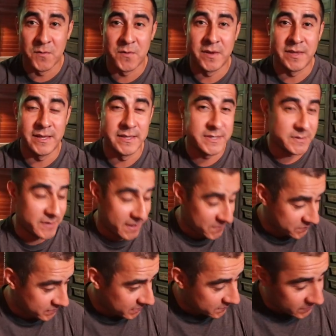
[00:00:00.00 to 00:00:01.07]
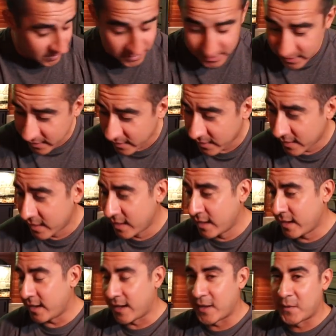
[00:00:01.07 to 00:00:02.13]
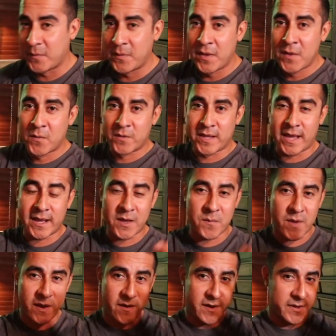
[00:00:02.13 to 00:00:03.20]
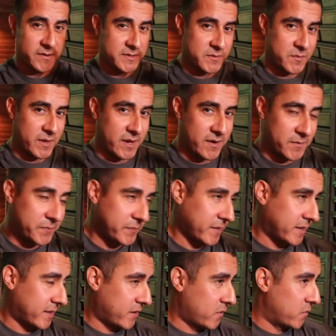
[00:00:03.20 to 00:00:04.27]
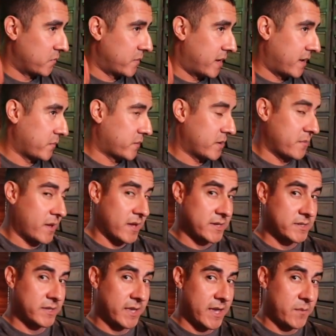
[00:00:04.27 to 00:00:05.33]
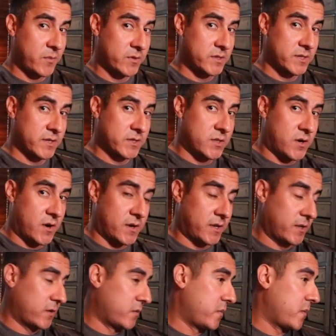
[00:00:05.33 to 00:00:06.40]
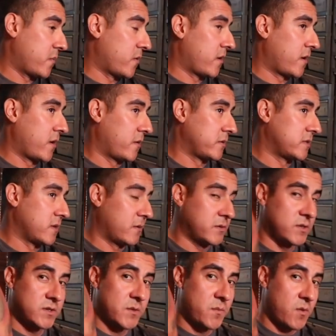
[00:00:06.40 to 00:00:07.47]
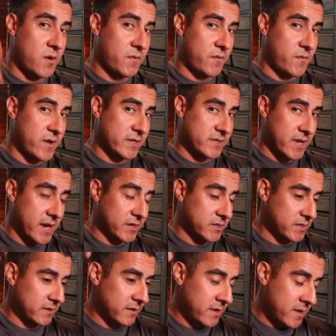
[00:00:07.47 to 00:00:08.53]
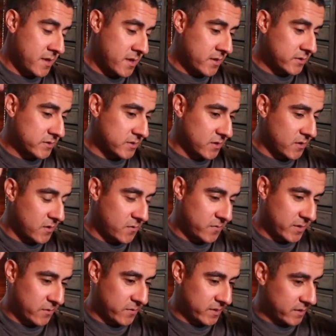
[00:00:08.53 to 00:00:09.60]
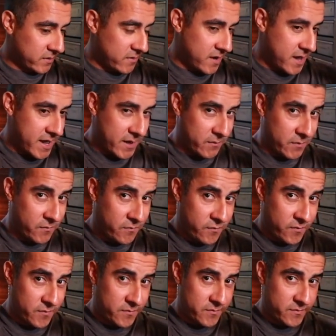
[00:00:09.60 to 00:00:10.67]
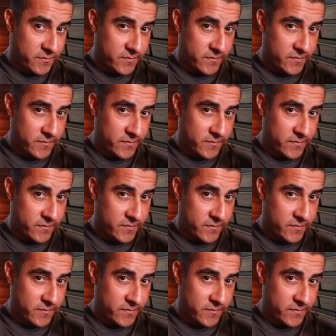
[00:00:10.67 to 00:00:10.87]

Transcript: really too happy about it. Um, when I cut my hair, I use a mirror and I go back, but I'm actually able to turn a little bit more and go. So I was using more of a wrist action. So when I went a little high, I went vroom,